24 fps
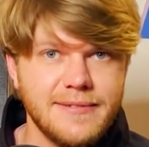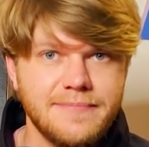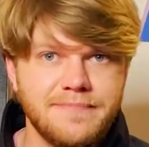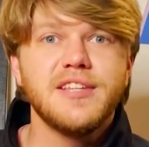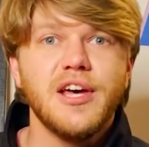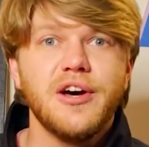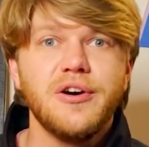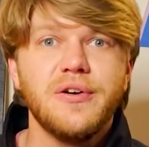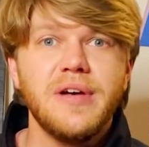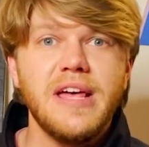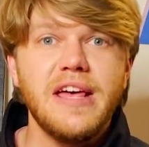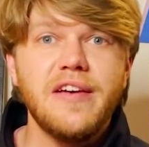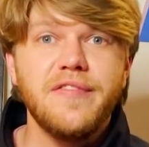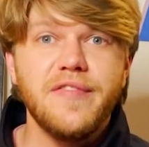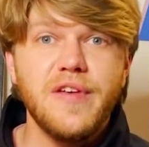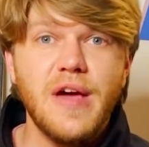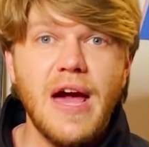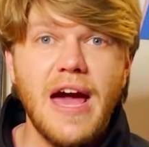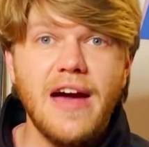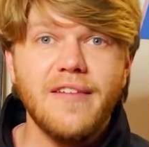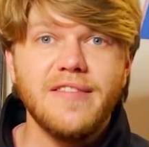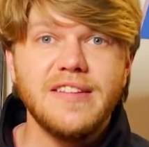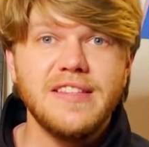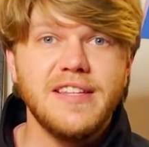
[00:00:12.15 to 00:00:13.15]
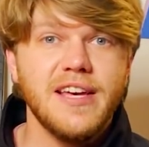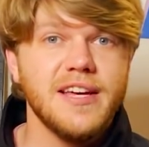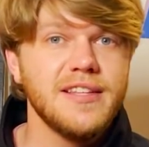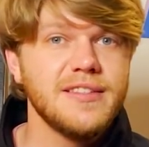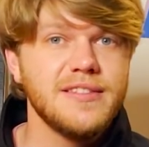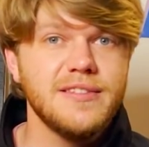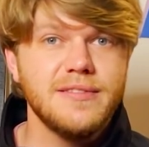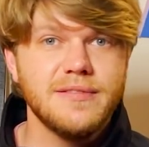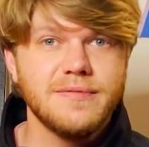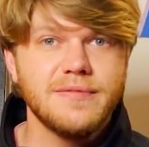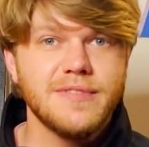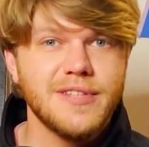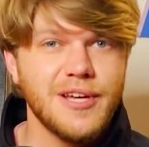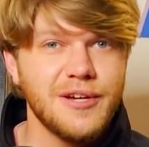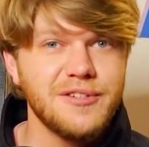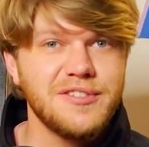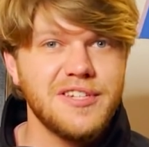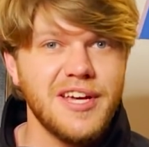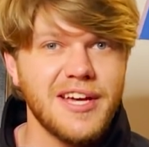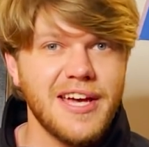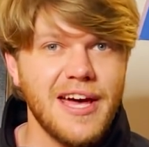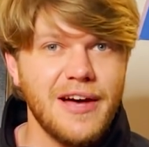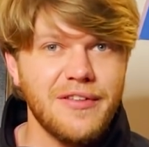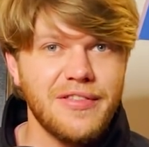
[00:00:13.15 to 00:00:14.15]
So if you haven't yet, go
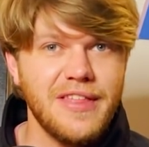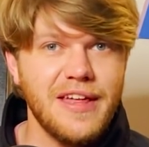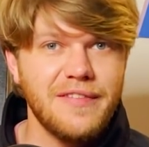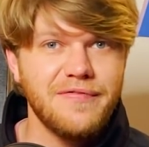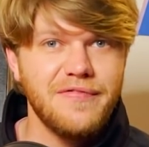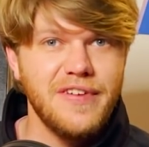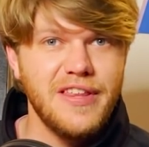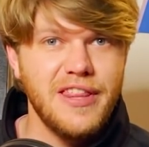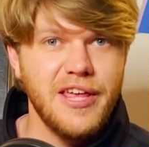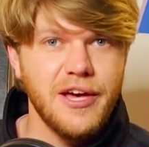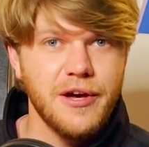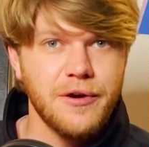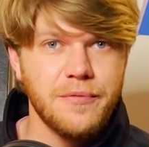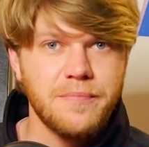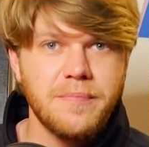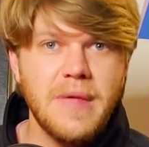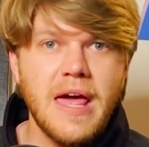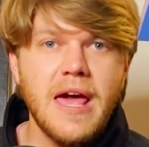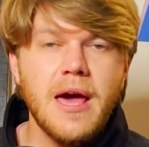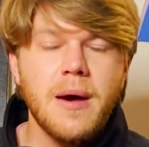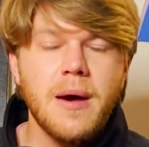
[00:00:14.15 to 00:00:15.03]
check out that video.